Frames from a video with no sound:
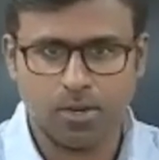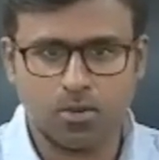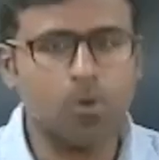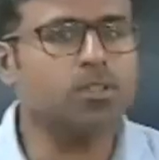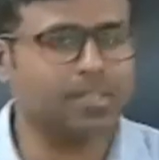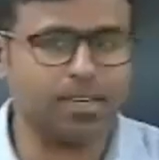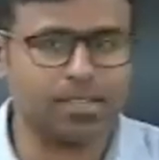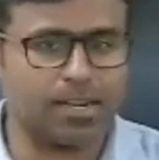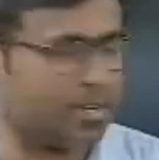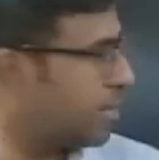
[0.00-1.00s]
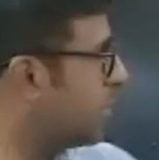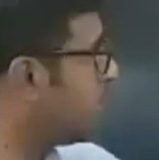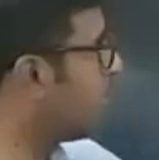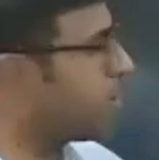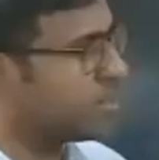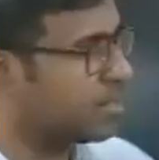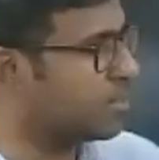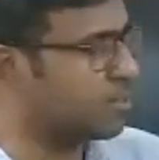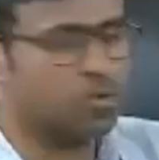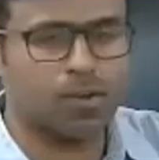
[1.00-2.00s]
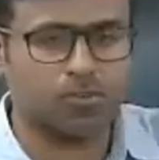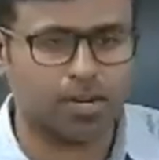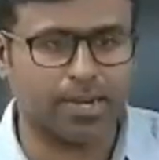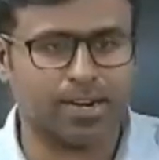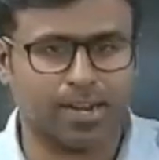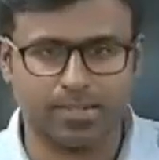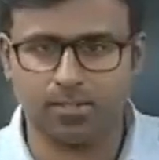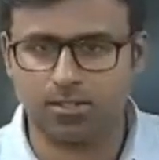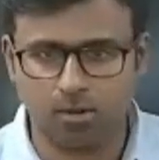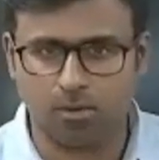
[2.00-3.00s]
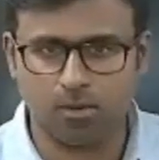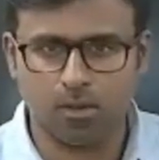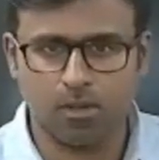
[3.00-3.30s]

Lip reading: Don't think that this you have to write like this. No.